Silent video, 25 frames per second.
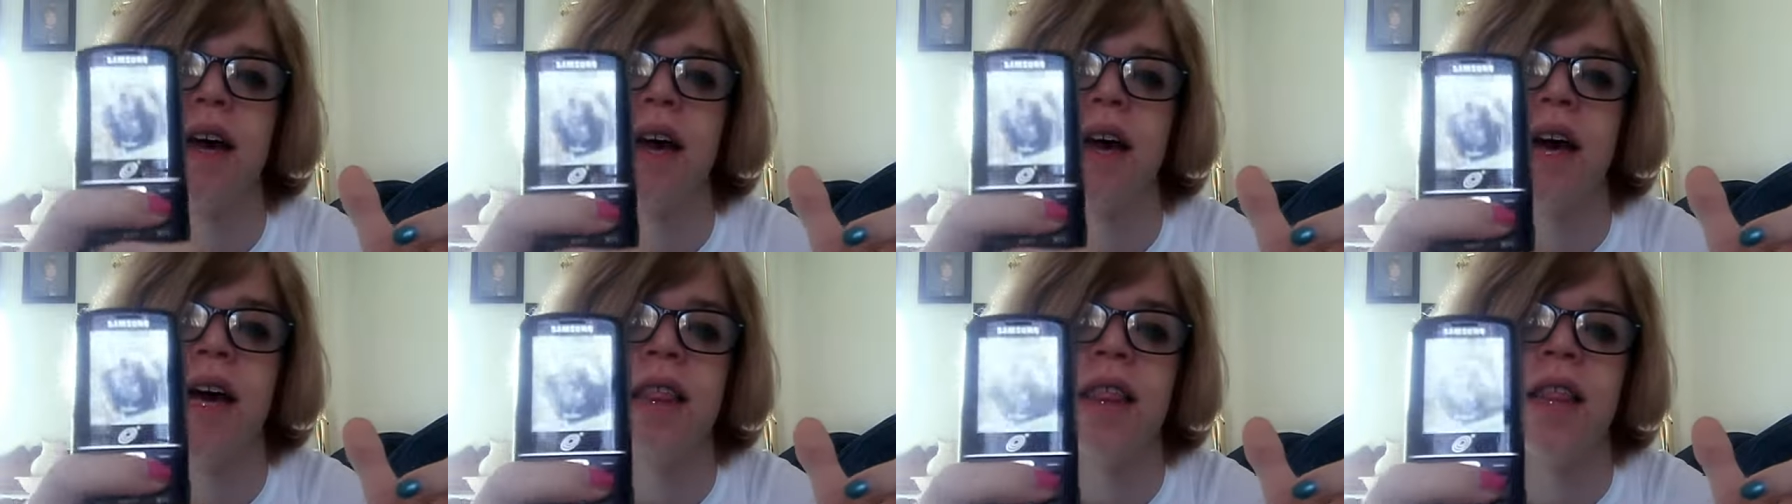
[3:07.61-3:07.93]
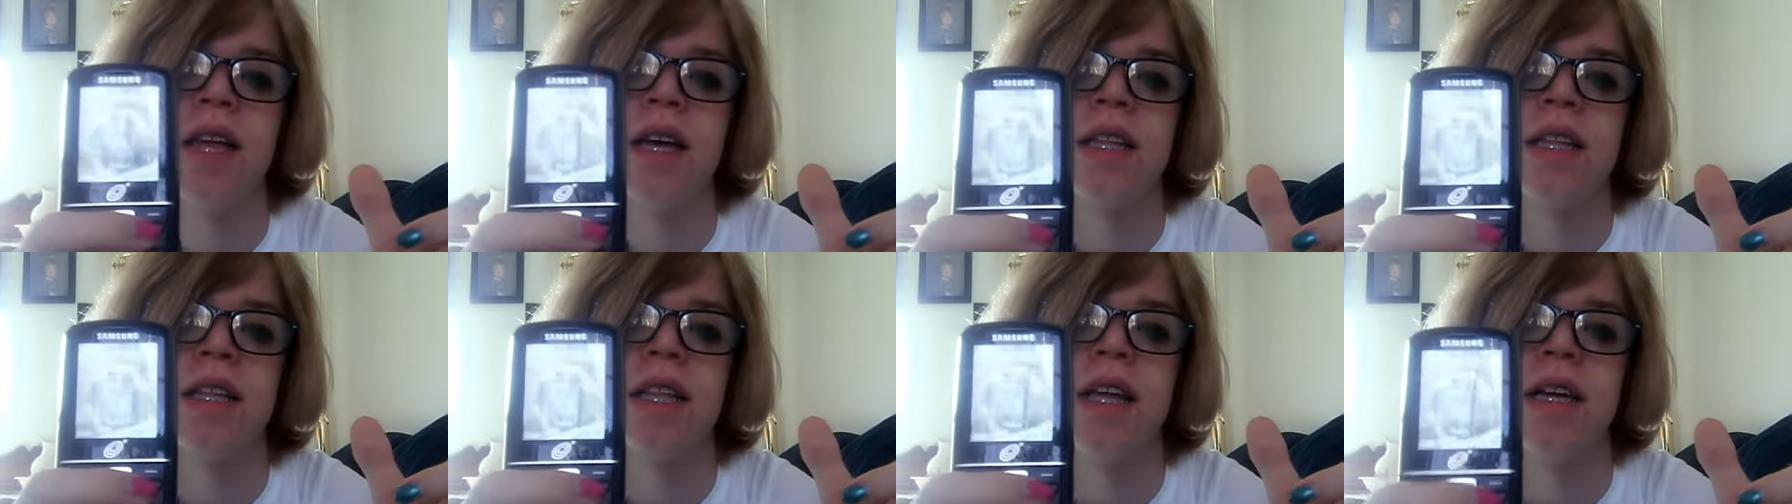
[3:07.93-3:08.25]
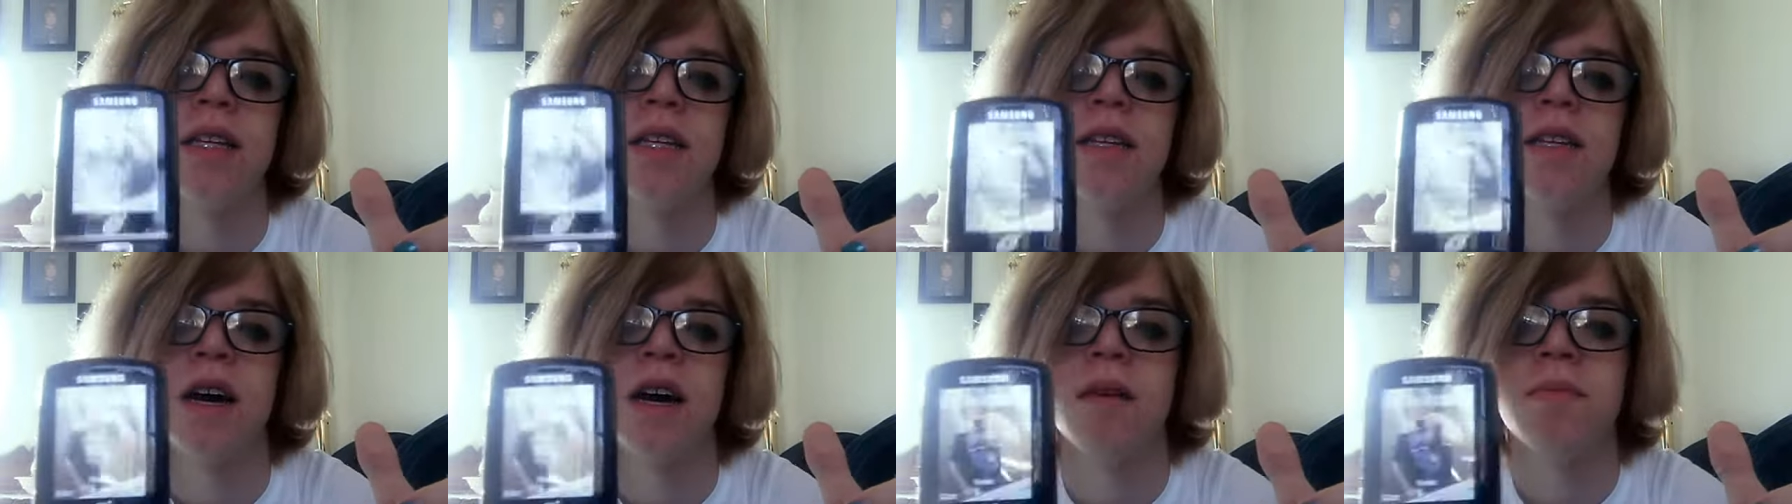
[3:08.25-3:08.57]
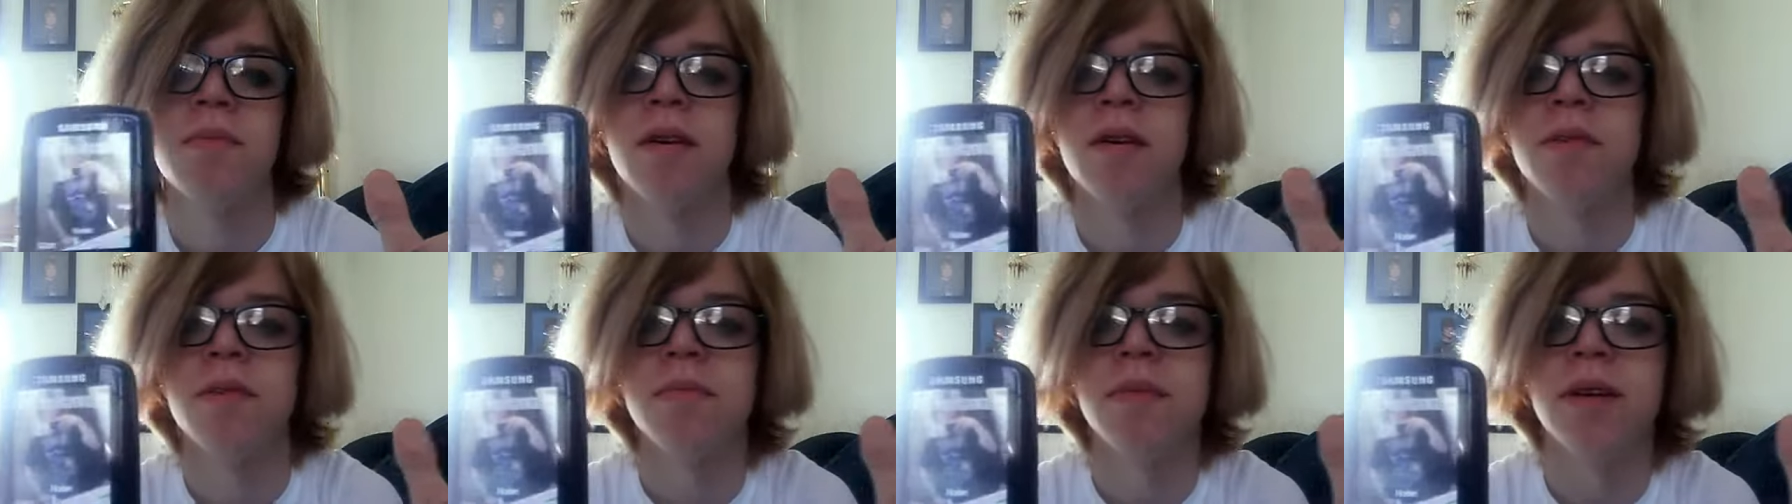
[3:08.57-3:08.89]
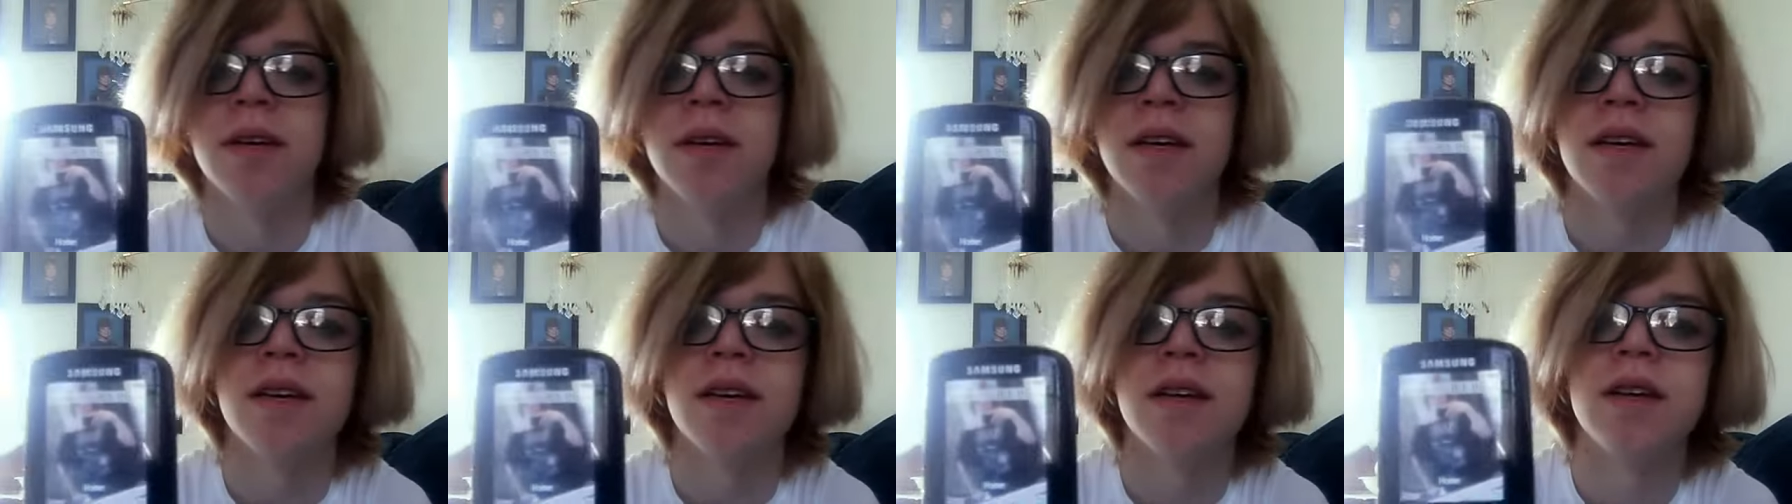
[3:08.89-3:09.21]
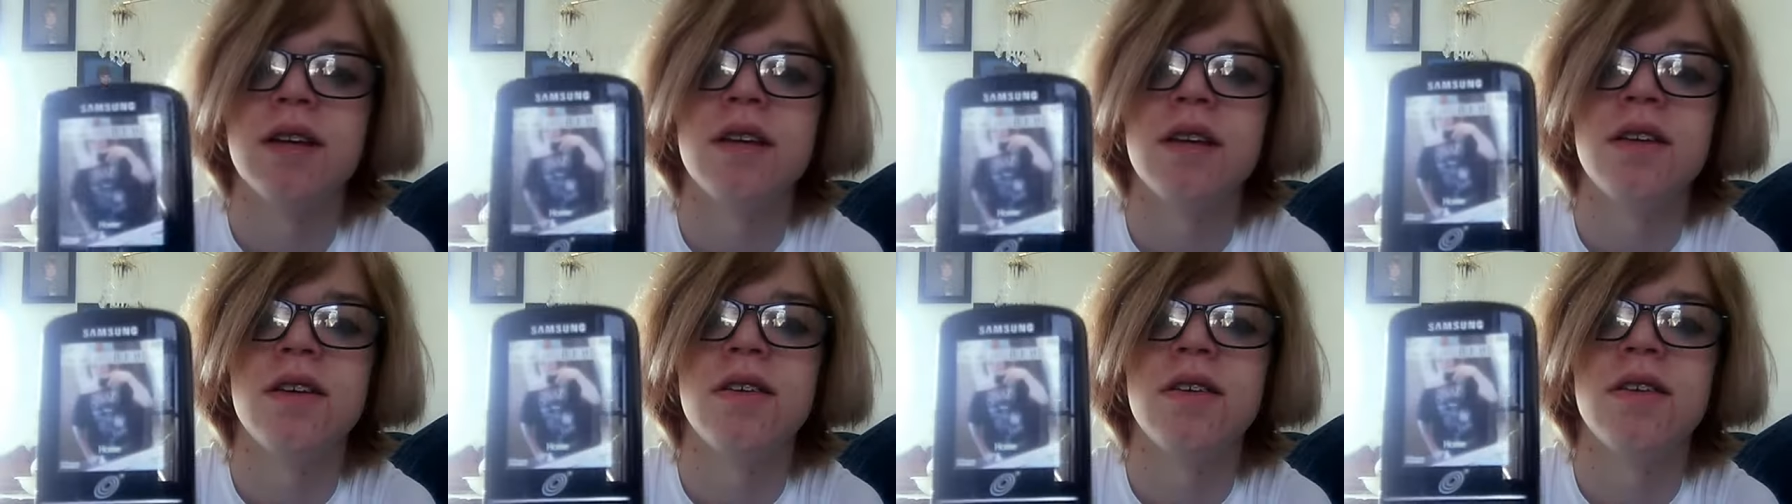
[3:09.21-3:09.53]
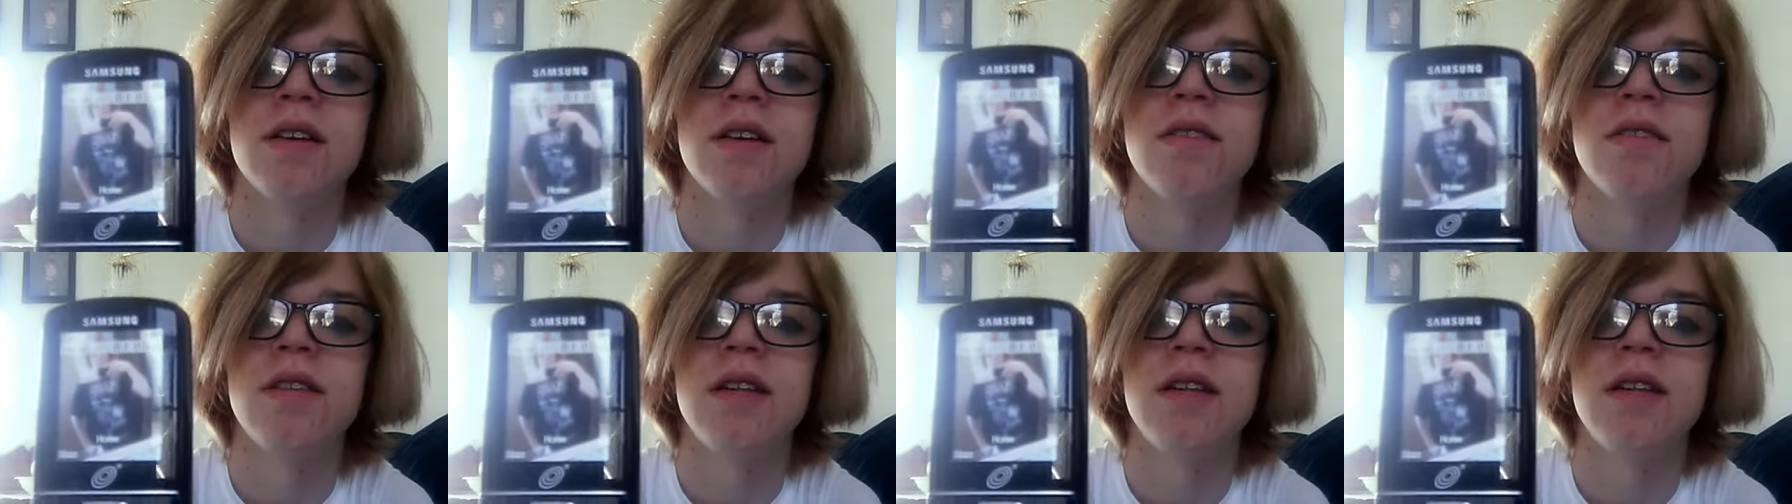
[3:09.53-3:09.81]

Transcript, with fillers: I like that top on me. Don't you